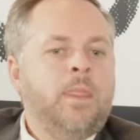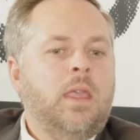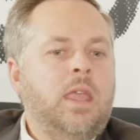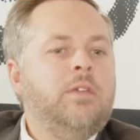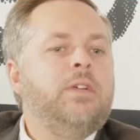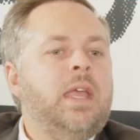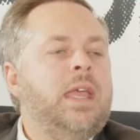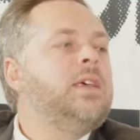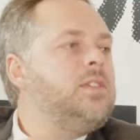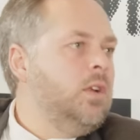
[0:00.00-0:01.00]
even
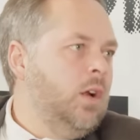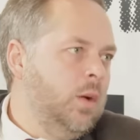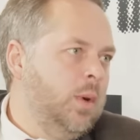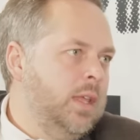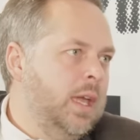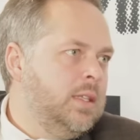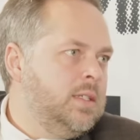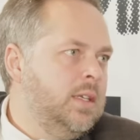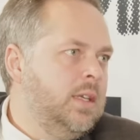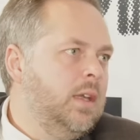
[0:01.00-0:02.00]
in a scenario where the
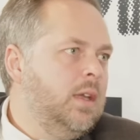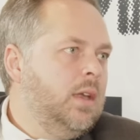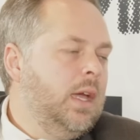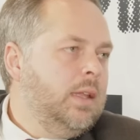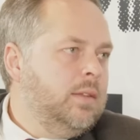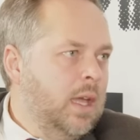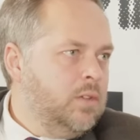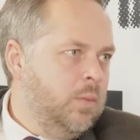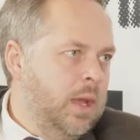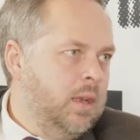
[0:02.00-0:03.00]
ANC does
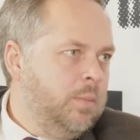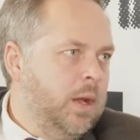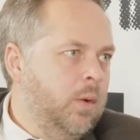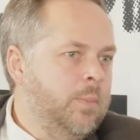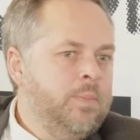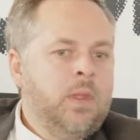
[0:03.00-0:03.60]
remain in power?